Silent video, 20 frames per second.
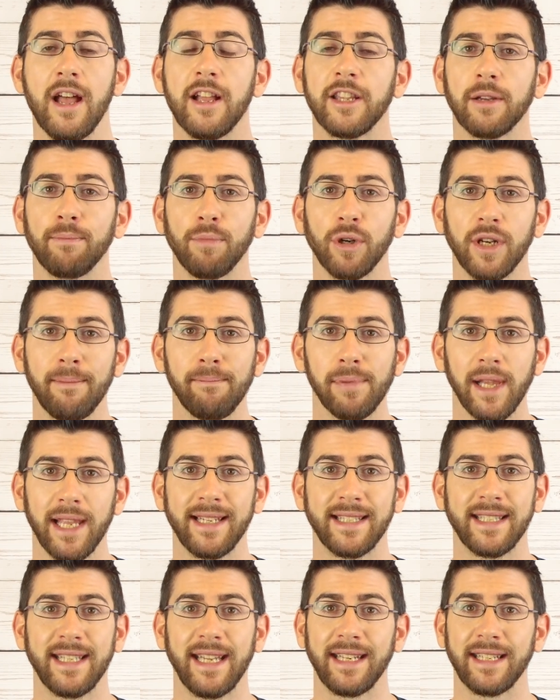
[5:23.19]
to put in
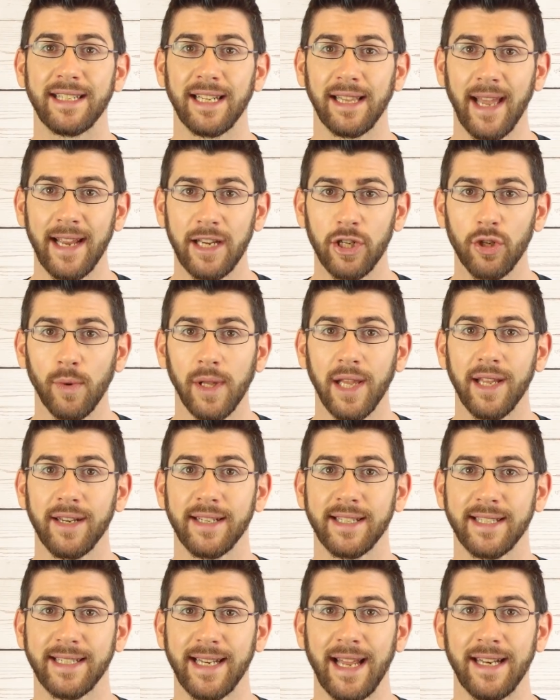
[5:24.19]
place the intellectual
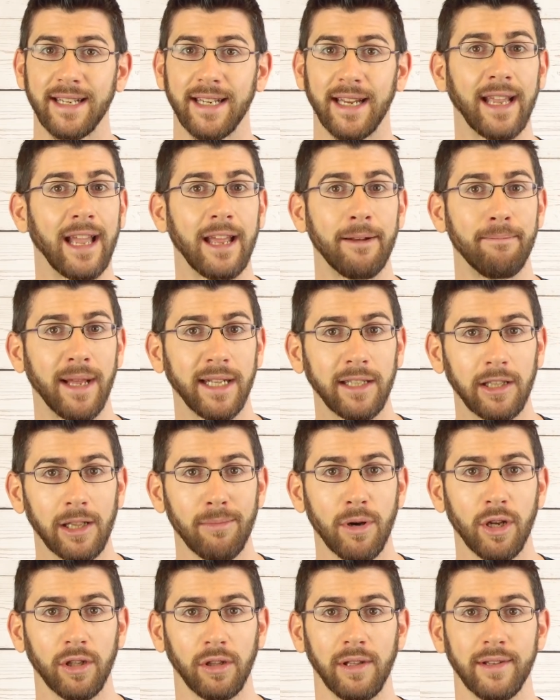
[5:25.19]
understanding and mental
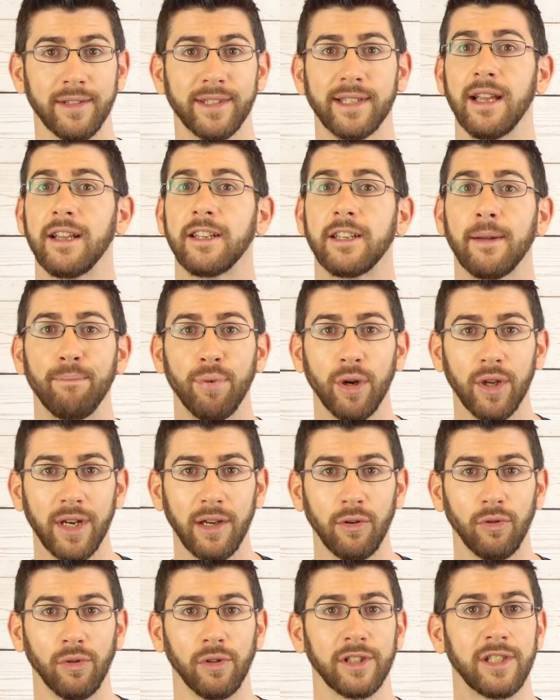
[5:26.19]
models to put
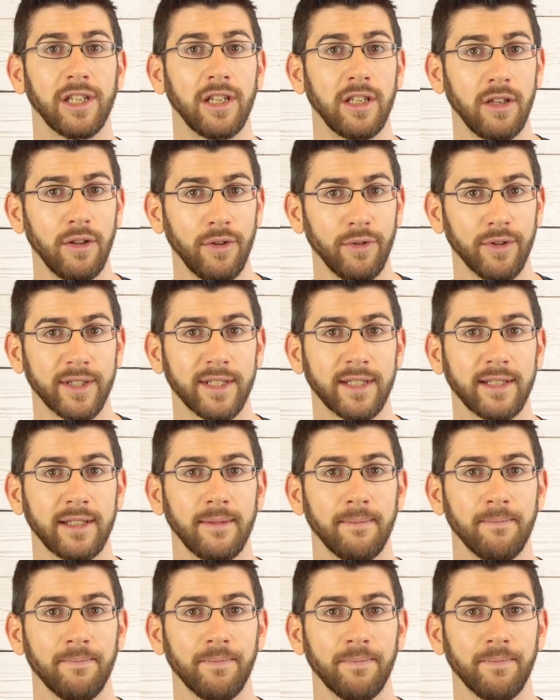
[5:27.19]
it all to use.